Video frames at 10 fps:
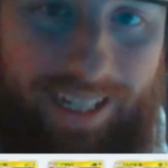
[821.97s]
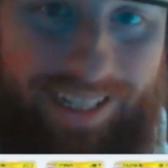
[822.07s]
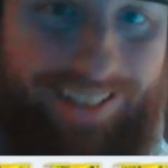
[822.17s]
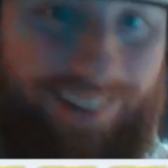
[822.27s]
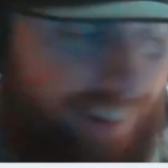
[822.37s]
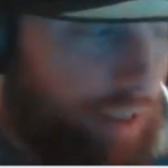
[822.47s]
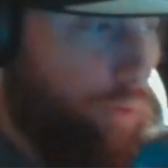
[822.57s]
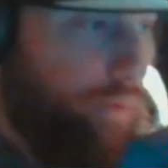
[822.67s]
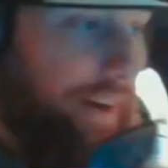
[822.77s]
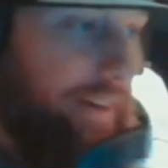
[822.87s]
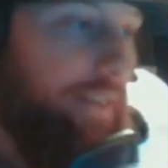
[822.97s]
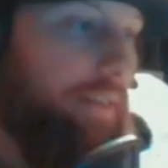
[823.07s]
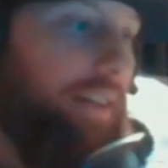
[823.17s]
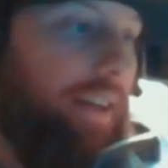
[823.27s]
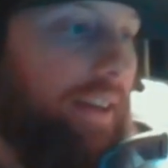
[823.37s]
is not great.
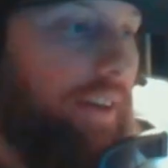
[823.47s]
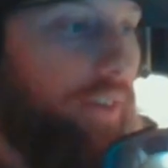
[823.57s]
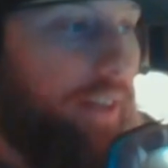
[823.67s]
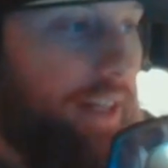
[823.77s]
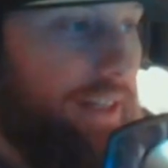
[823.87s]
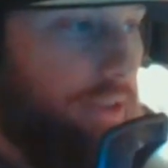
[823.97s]
Like, if he gets his